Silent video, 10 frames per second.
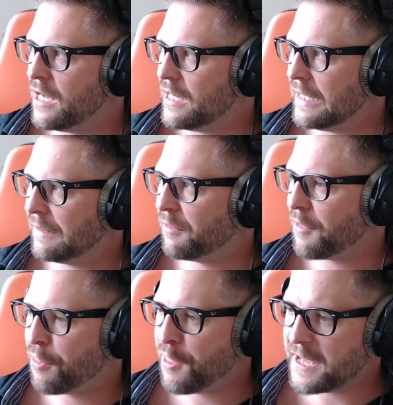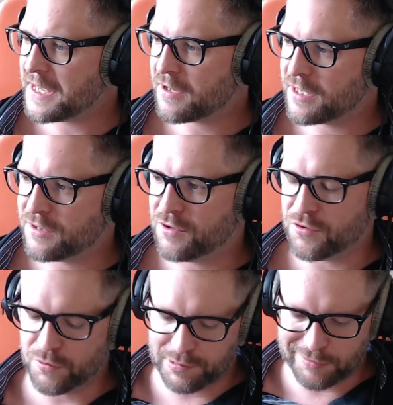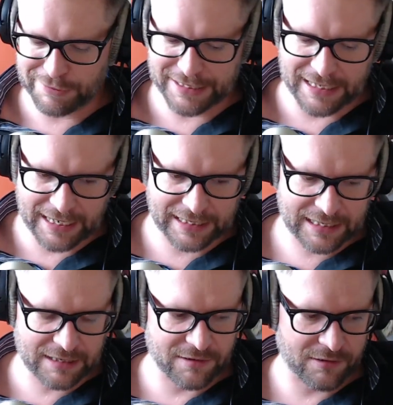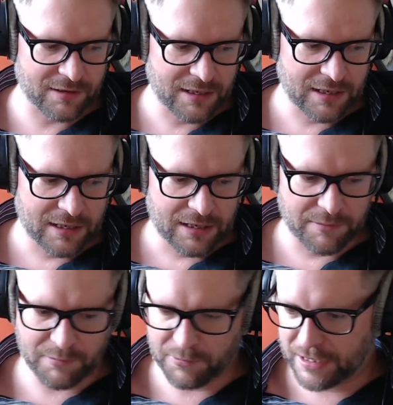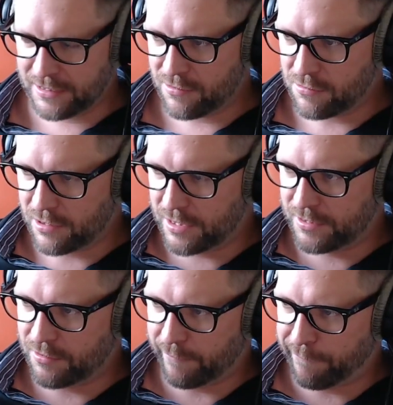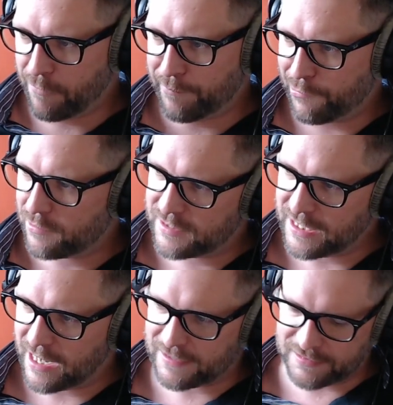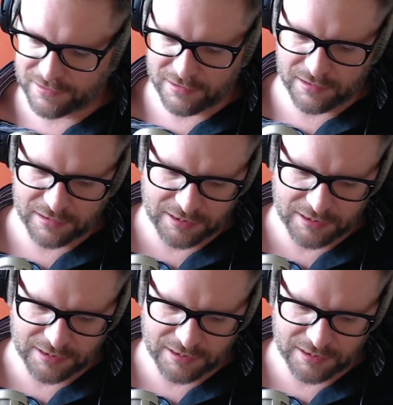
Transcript: It's a thing you can do between in your foreign policy arsenal.